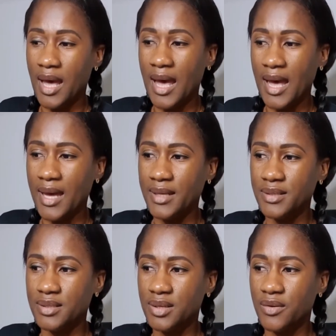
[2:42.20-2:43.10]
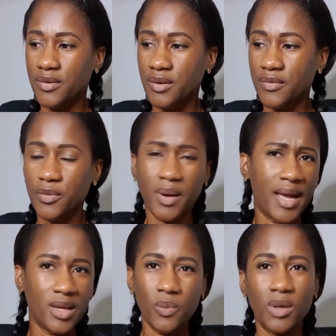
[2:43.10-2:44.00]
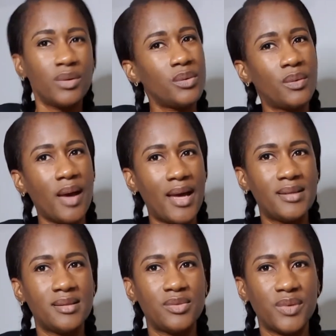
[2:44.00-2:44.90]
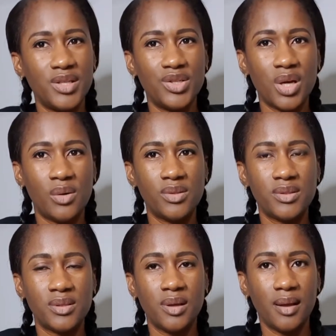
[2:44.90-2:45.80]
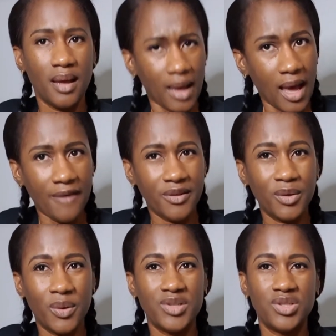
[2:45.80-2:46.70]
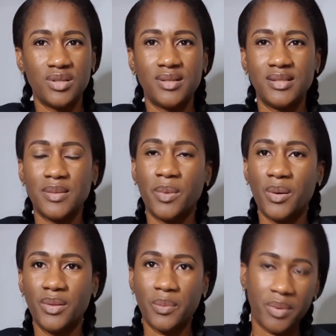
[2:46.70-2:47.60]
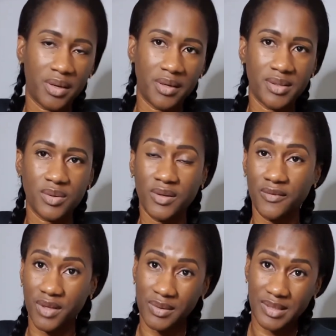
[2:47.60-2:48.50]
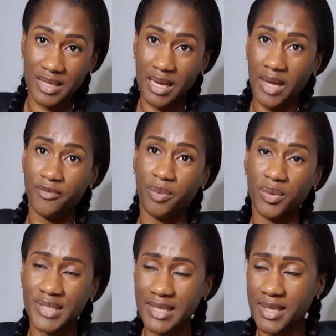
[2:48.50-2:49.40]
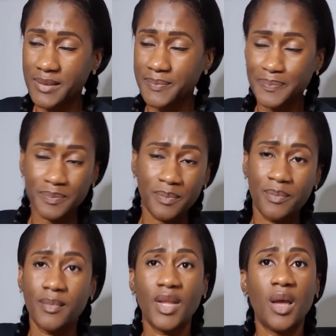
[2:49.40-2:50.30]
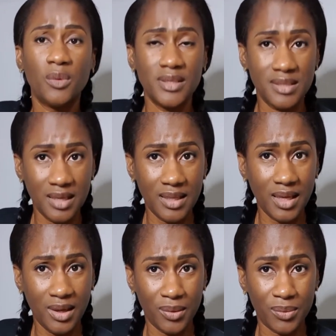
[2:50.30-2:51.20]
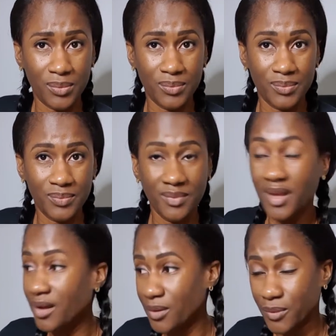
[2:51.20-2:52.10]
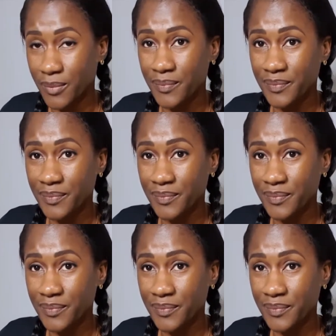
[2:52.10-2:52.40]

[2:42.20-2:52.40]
And for anyone who has reached out having questions about the products or the videos that I have posted, I want to say thank you. Thank you.